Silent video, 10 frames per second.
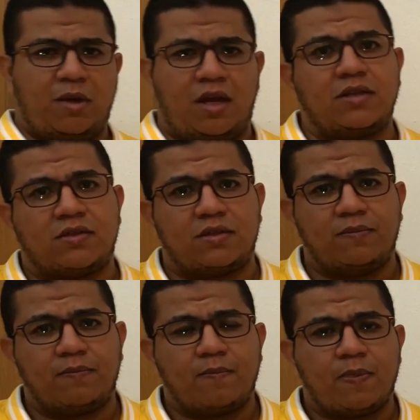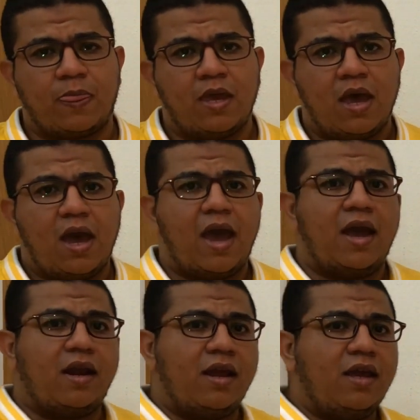minutes.
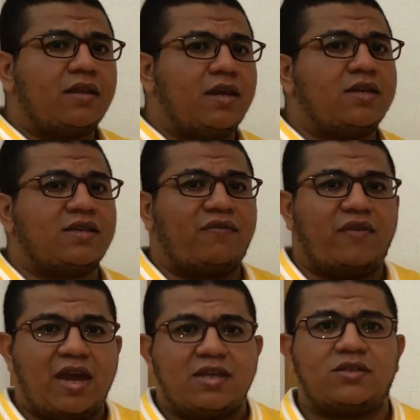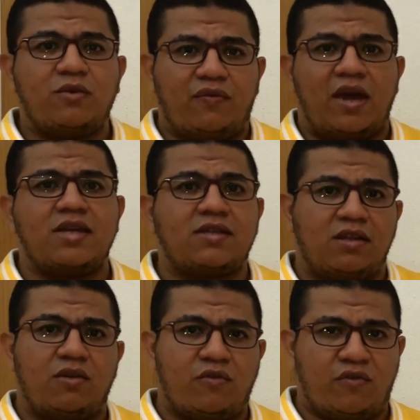And it is a face-to-face
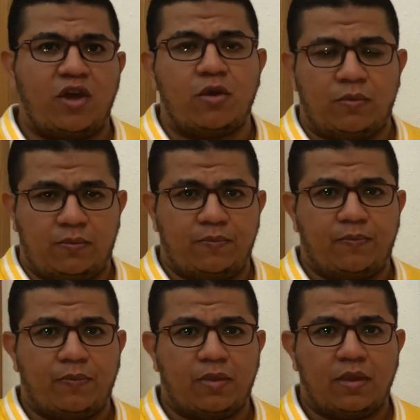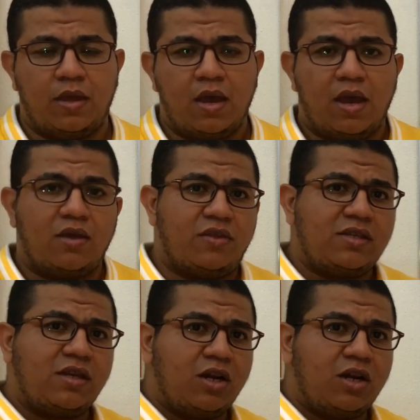interview. In this